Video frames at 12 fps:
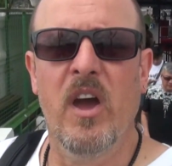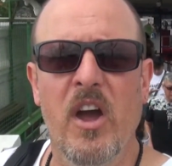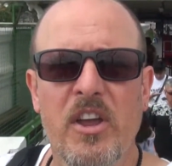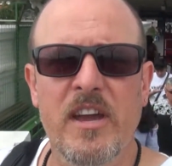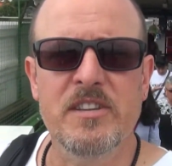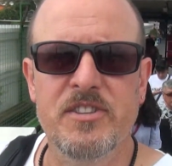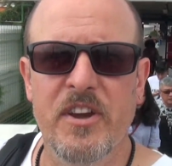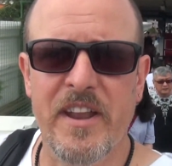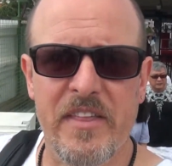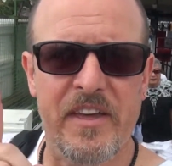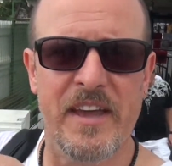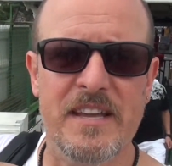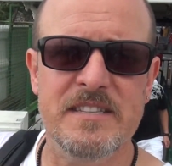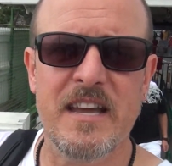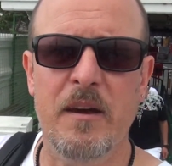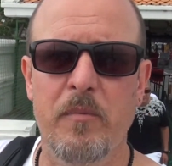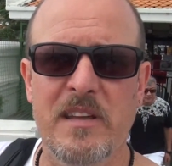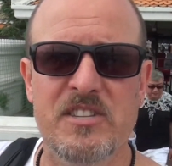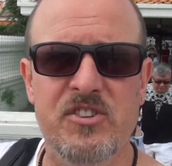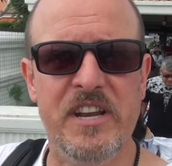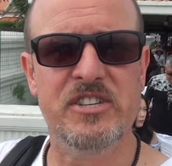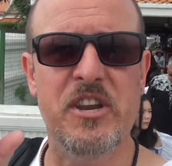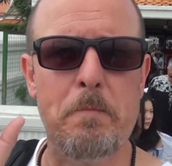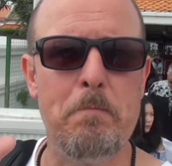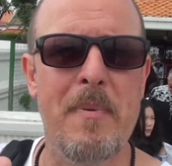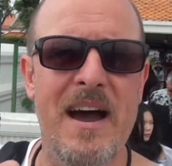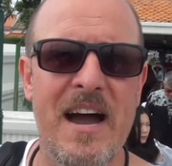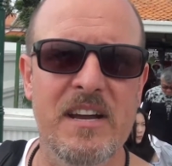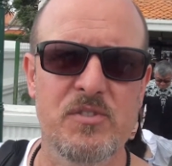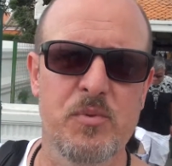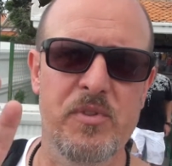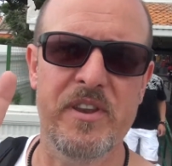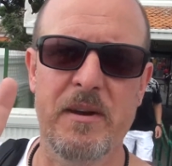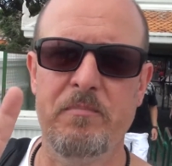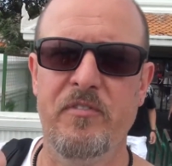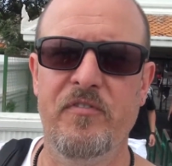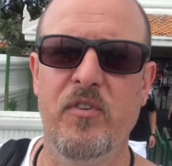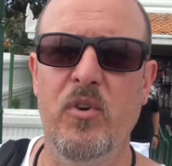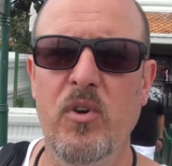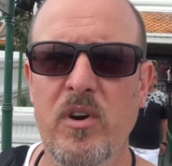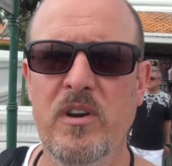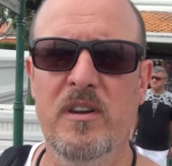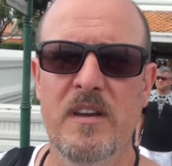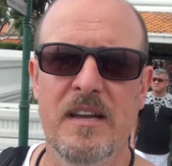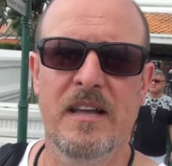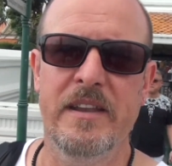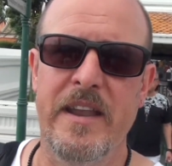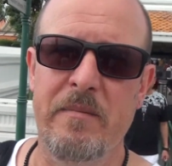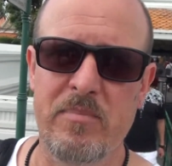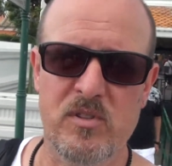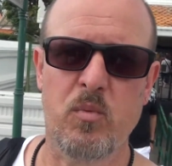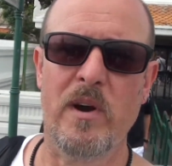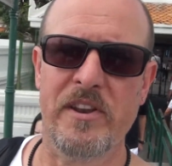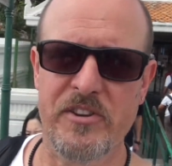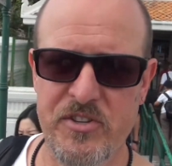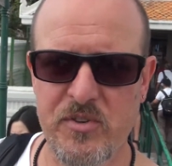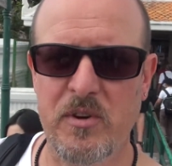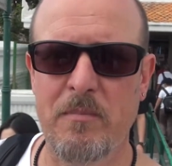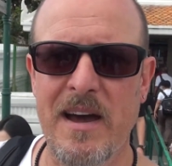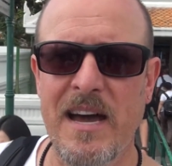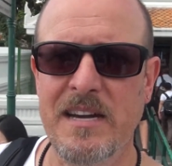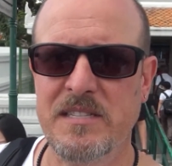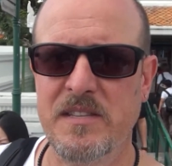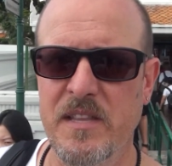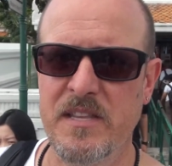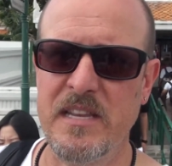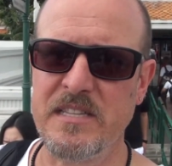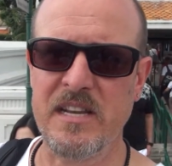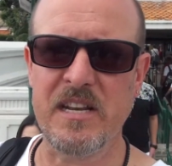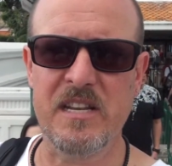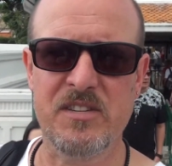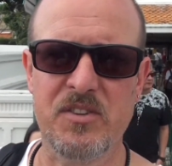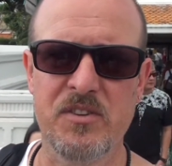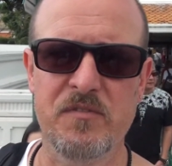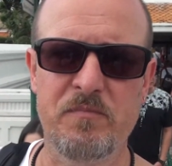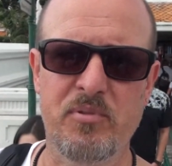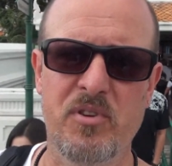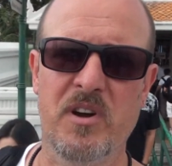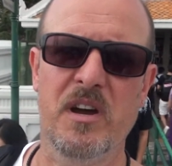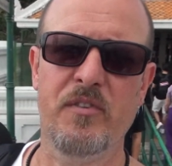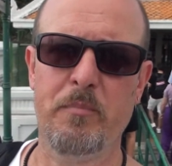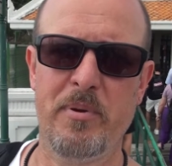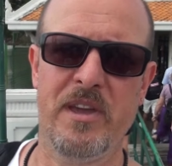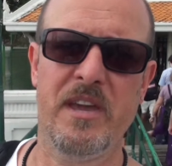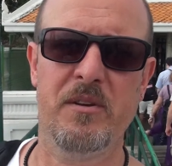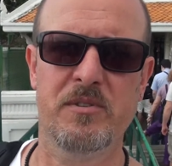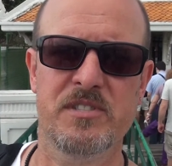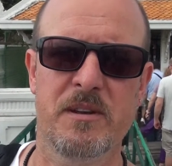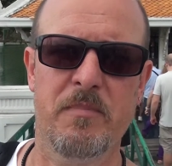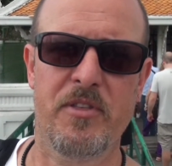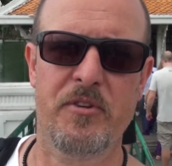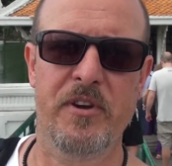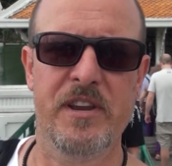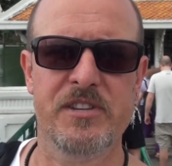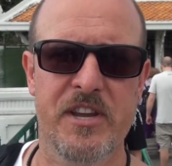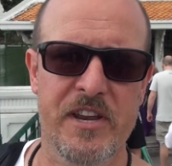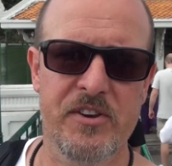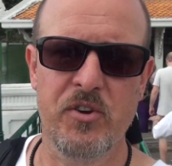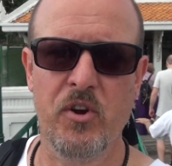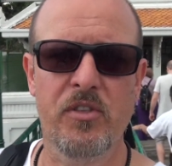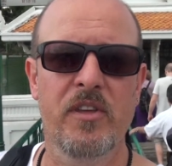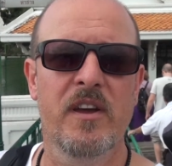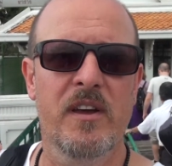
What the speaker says: Okay, so another heads up, it's not actually marked with the number 4. Numbers 1 and 2 are marked, then there's a little sort of private pier with number 3 as you head north.